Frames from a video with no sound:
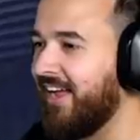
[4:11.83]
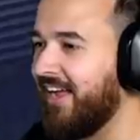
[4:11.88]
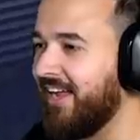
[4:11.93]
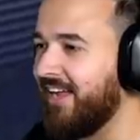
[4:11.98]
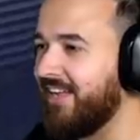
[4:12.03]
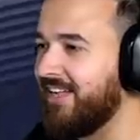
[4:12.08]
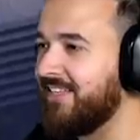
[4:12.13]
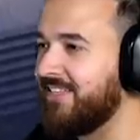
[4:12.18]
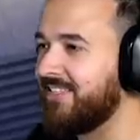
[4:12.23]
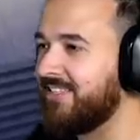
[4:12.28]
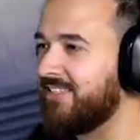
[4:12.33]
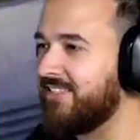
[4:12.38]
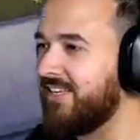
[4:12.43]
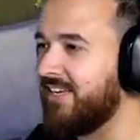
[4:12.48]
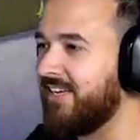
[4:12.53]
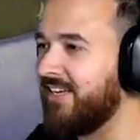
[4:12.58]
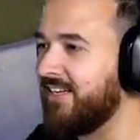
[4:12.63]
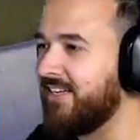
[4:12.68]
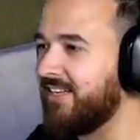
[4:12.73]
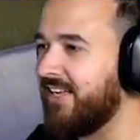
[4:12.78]
uh, is
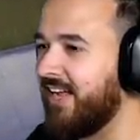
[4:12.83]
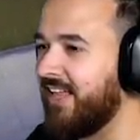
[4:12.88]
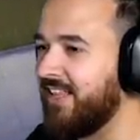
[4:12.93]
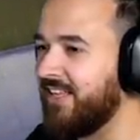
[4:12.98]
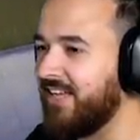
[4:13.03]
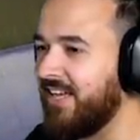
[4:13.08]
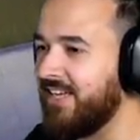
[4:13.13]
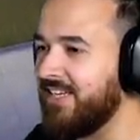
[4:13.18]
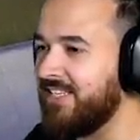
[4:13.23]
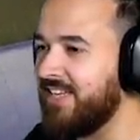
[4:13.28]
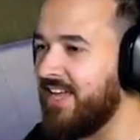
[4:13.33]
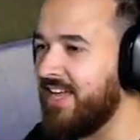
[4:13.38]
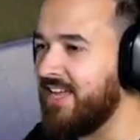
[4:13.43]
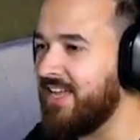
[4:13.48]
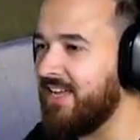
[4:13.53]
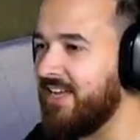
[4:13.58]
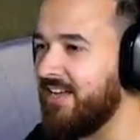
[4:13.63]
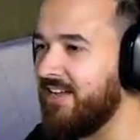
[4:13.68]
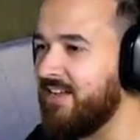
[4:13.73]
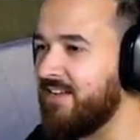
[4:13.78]
Dina Caliente
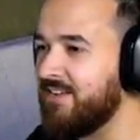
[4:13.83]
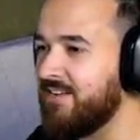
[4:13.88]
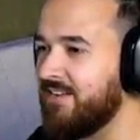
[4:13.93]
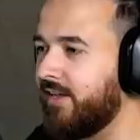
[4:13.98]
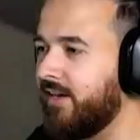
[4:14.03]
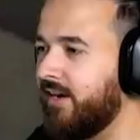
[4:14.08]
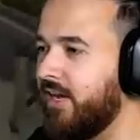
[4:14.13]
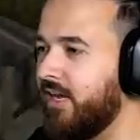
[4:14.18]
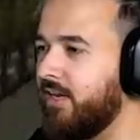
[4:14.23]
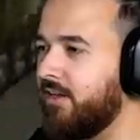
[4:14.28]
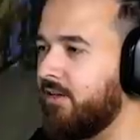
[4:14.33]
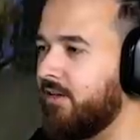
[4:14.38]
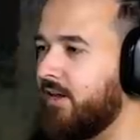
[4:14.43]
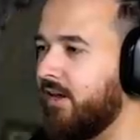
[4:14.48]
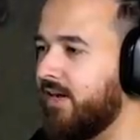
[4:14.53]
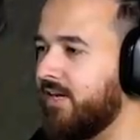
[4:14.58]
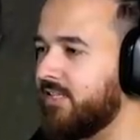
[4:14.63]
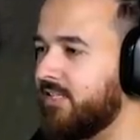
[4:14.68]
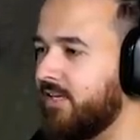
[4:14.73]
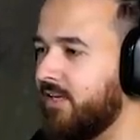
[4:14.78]
here? Can I
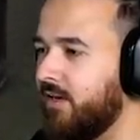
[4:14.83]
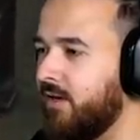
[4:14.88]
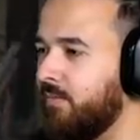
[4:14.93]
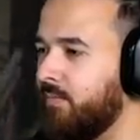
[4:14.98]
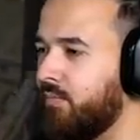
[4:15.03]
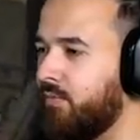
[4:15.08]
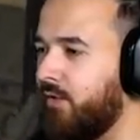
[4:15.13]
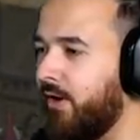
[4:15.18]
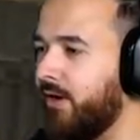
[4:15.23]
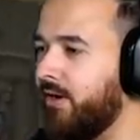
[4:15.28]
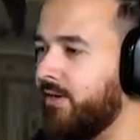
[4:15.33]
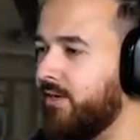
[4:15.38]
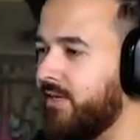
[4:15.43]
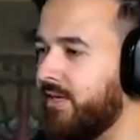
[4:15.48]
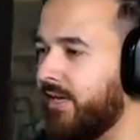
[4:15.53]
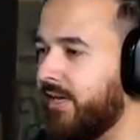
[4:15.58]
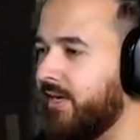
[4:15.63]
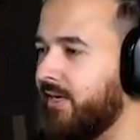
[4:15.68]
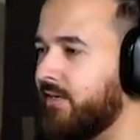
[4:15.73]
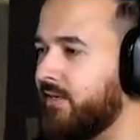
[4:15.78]
cast
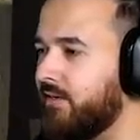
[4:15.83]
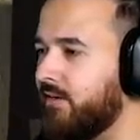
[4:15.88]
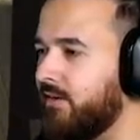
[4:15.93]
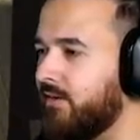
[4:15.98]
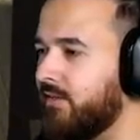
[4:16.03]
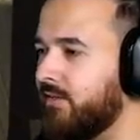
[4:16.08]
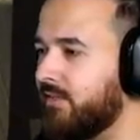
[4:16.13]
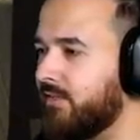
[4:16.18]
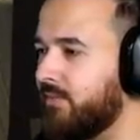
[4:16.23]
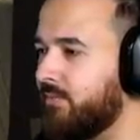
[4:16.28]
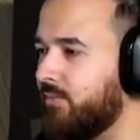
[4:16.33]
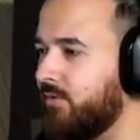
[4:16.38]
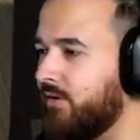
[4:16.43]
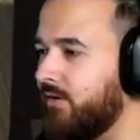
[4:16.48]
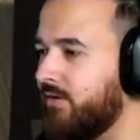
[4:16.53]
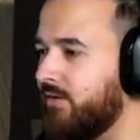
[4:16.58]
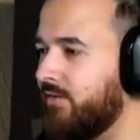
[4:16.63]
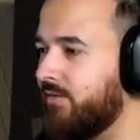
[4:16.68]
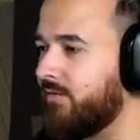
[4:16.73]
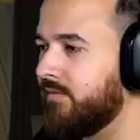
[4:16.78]
Impregnate on
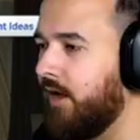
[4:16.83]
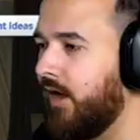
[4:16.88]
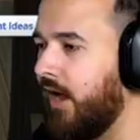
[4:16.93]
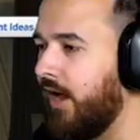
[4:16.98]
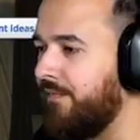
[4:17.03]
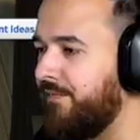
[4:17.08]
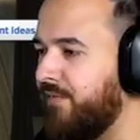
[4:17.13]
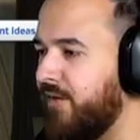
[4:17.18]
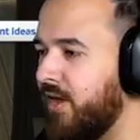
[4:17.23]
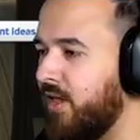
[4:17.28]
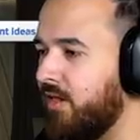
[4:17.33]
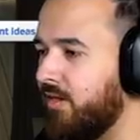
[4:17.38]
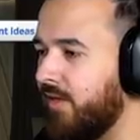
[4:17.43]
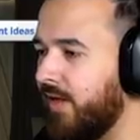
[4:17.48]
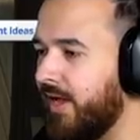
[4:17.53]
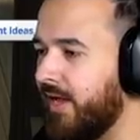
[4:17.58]
someone? I feel